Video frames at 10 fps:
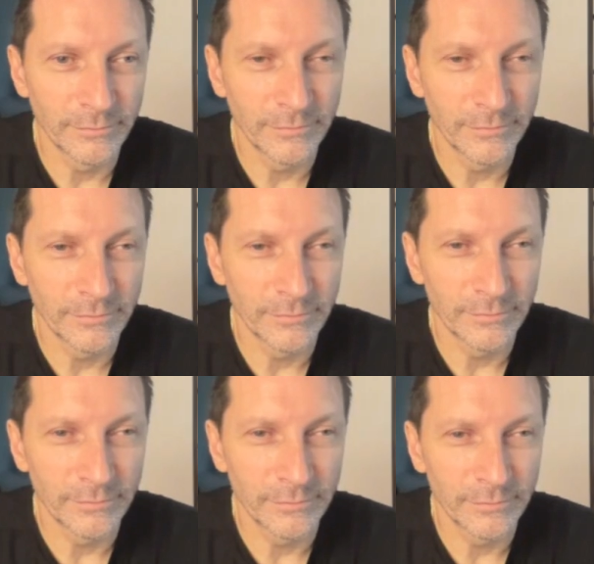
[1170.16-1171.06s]

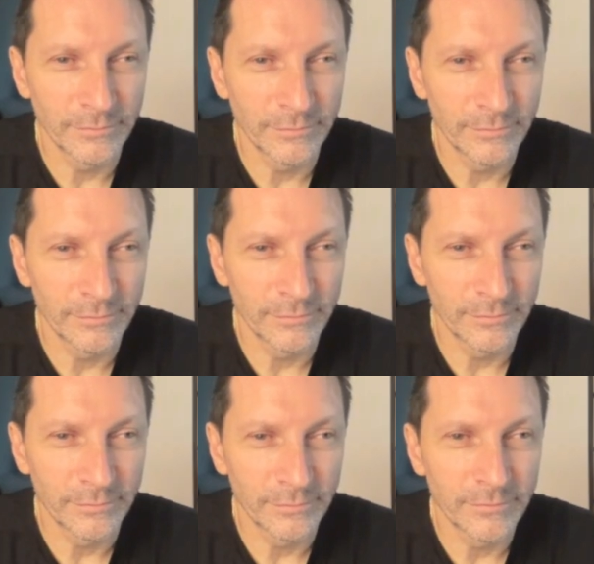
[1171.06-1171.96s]

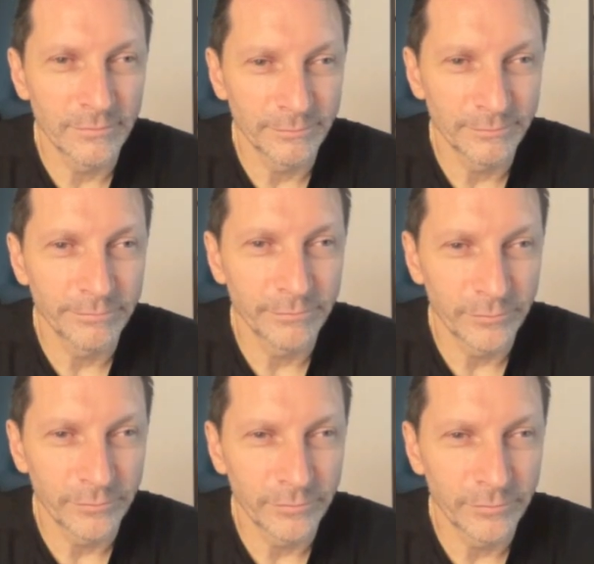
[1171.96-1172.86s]

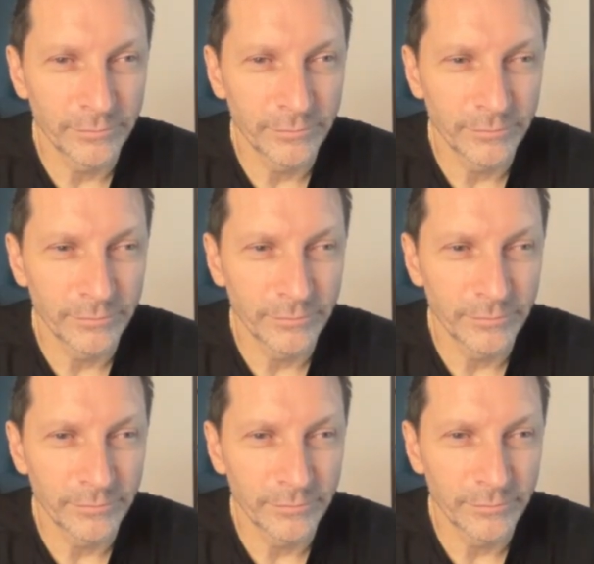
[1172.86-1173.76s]

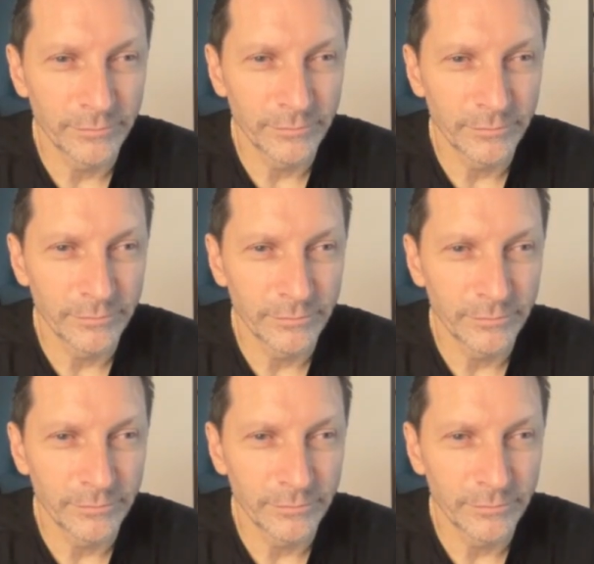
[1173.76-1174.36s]
No words are spoken by the person on screen.